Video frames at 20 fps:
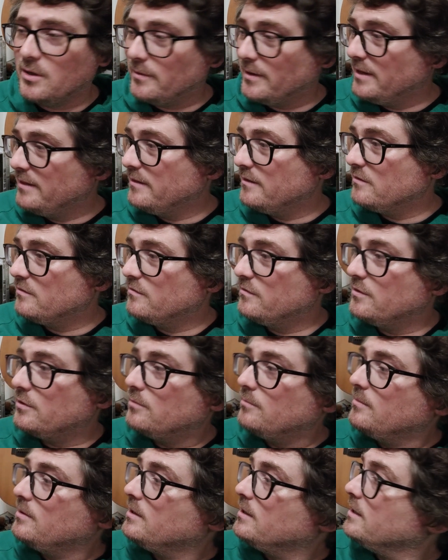in this
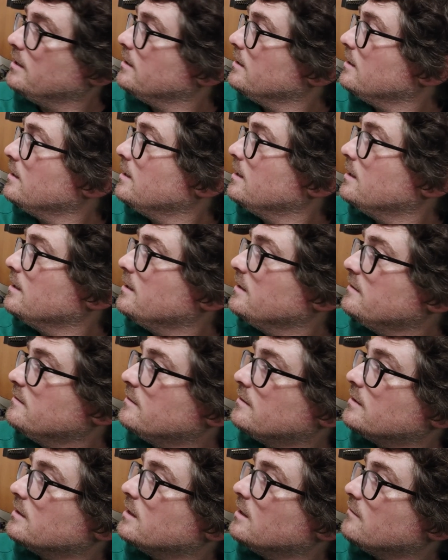film, and
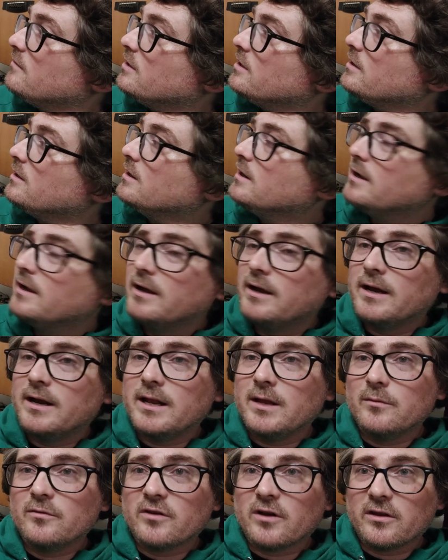he's on the cover here,
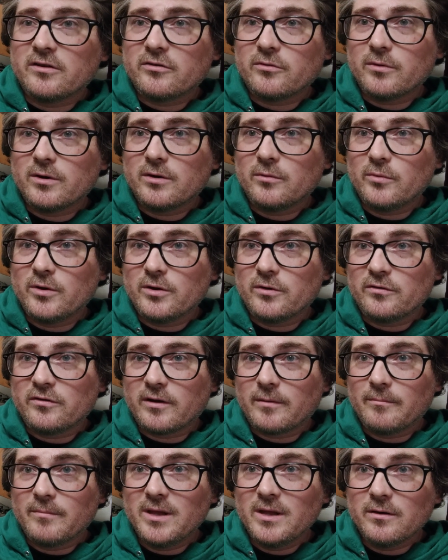and he was also in Wheels
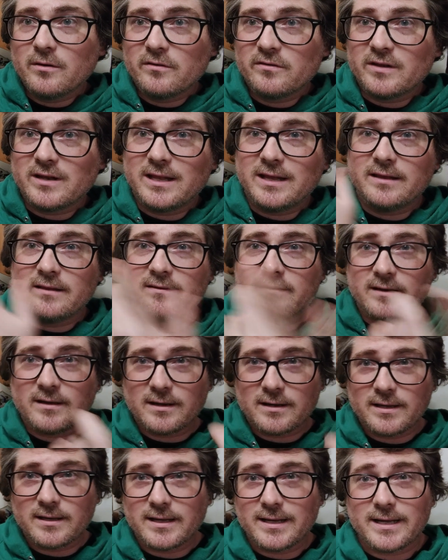on Meals, and he's
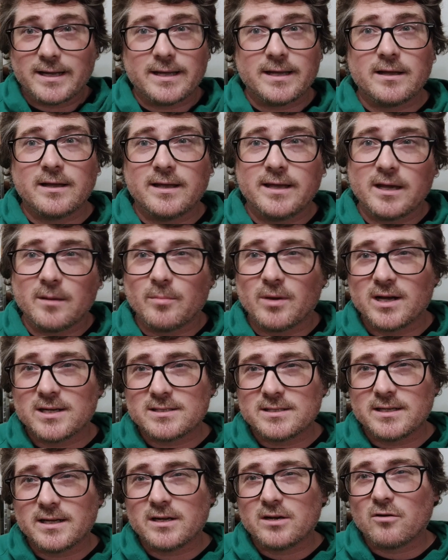like a
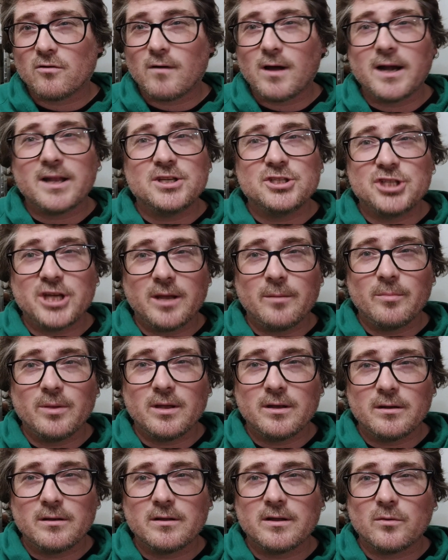kickboxing and karate
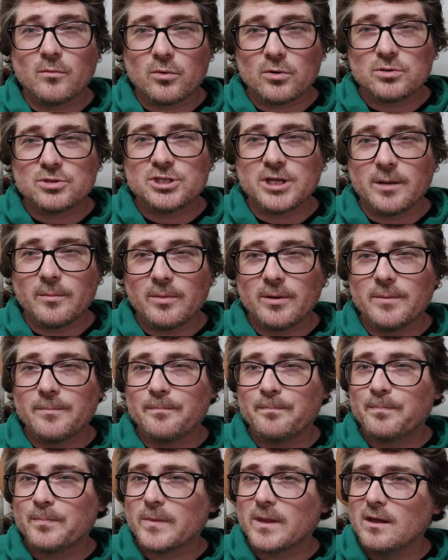champion, like world
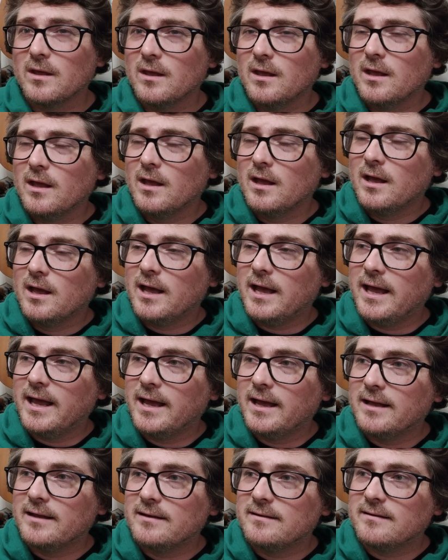champion.
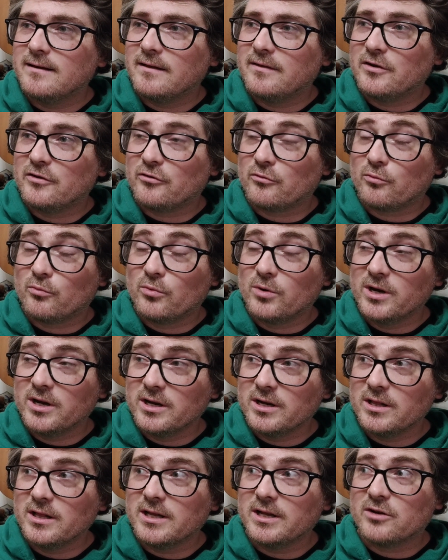And there's a
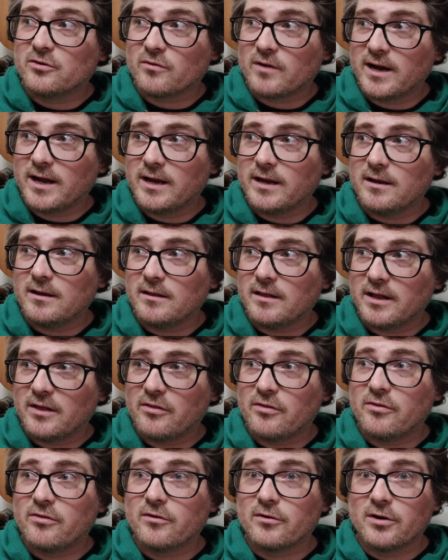really great like
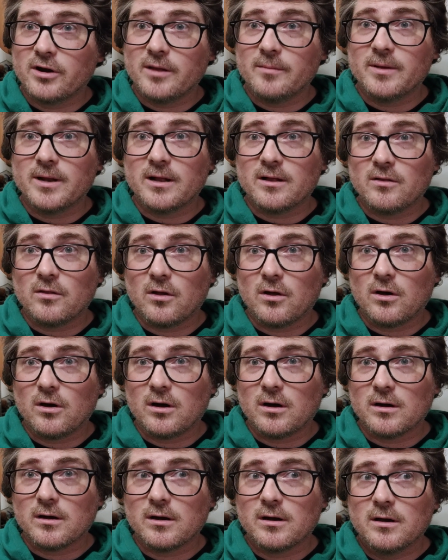30-minute
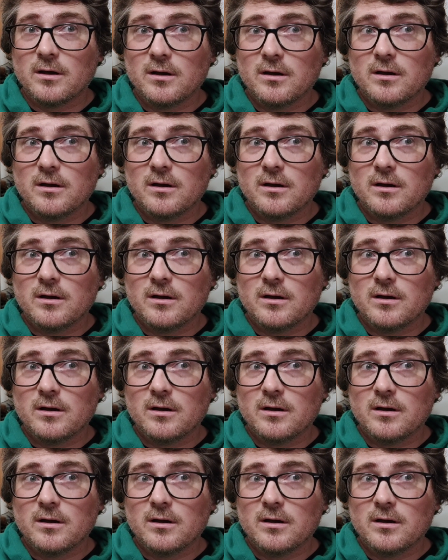long,